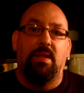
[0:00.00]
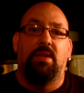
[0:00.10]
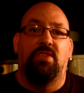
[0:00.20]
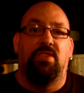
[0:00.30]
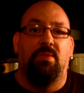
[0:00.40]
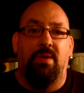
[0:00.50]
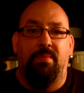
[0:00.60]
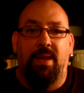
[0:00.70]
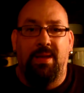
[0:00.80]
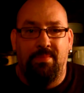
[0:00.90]
I just don't want
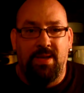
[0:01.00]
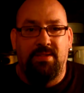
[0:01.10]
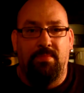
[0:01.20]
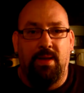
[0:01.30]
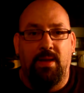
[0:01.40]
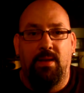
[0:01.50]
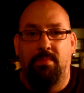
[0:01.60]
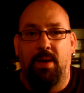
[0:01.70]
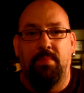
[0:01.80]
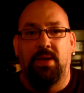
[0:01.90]
to make a mess of my
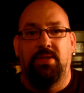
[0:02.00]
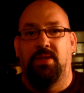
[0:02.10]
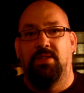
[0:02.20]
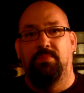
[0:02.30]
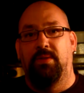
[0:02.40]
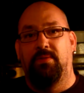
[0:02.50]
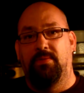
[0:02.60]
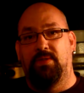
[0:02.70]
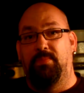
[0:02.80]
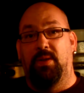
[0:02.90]
mash tun, to be
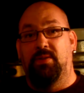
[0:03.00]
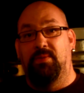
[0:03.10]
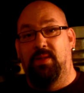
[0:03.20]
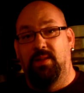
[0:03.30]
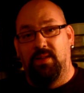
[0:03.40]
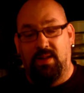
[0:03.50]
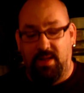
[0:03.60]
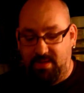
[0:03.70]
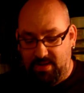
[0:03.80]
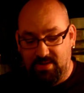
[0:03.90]
honest with you. You know,
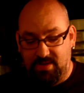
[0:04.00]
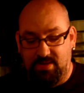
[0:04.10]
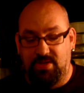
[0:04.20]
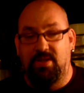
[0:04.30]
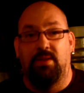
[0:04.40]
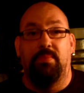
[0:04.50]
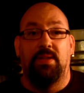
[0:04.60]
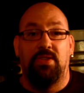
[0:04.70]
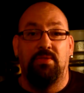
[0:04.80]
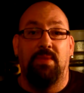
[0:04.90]
I think it's just going to
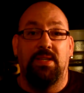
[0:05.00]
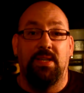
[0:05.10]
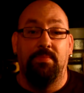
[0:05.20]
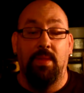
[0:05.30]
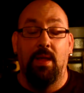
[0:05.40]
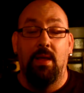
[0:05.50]
be too messy.